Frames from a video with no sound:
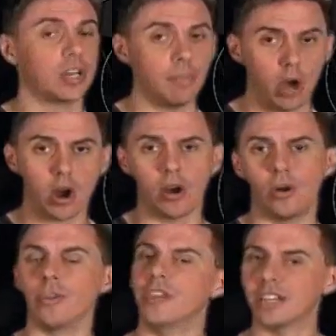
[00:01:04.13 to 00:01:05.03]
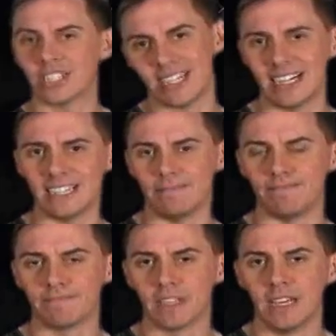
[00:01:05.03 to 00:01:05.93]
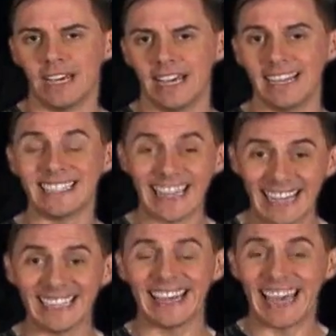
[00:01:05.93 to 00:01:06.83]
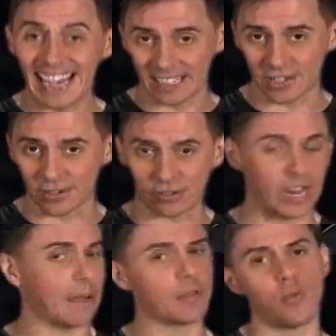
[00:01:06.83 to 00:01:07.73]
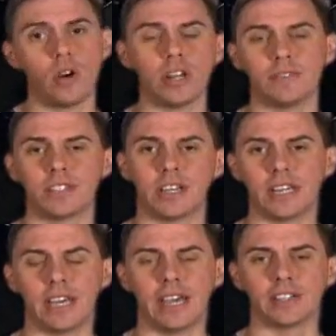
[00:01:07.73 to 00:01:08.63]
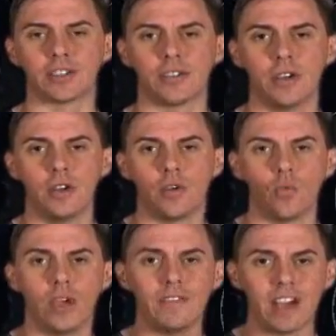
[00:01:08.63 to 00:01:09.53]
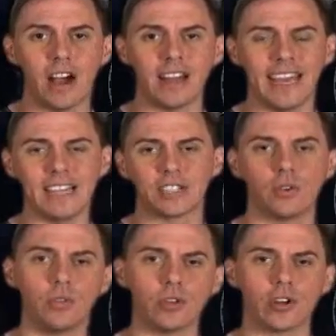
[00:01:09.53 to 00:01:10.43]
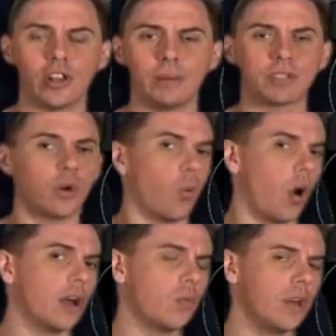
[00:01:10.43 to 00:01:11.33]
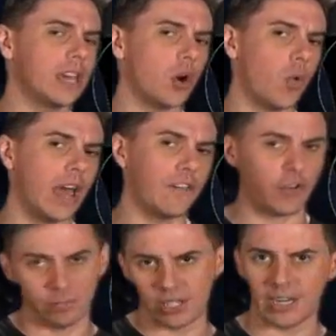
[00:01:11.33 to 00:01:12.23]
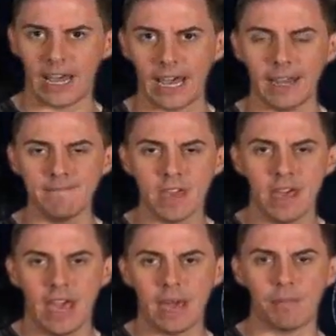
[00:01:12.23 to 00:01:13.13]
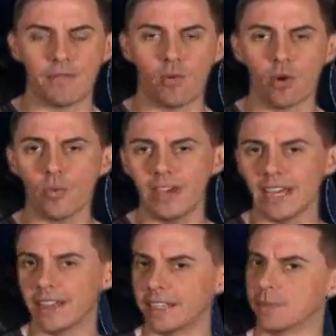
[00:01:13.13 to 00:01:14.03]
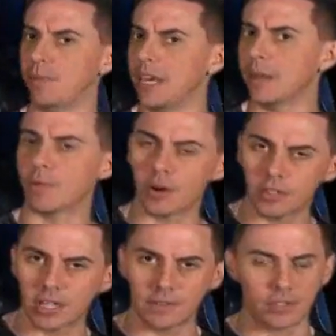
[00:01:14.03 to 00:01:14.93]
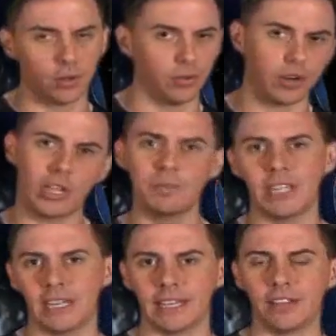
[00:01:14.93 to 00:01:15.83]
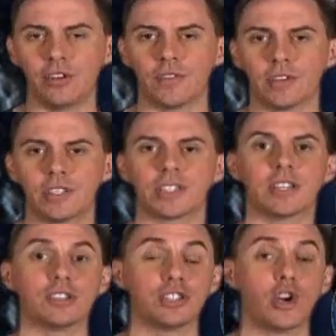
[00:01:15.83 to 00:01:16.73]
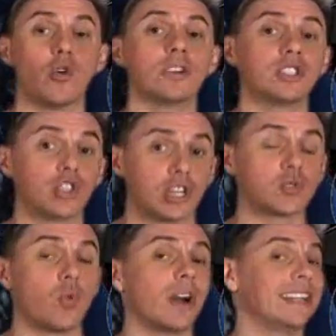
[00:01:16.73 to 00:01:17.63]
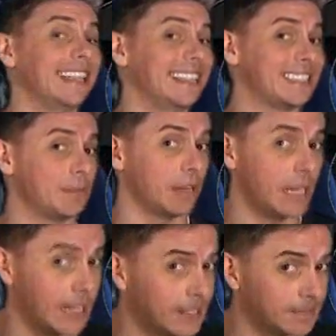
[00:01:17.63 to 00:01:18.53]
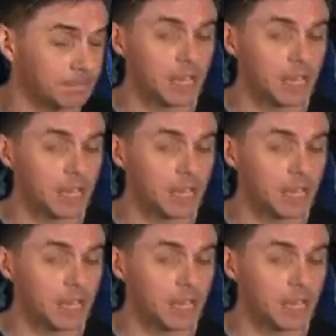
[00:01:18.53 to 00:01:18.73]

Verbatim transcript: tomorrow, the sun is in Cancer, Chapter 1 of Sun in Cancer. We've got a solar eclipse 1 week away from today, and before we get this big burst of solar eclipse healing, the universe is going to show us just what needs to be healed.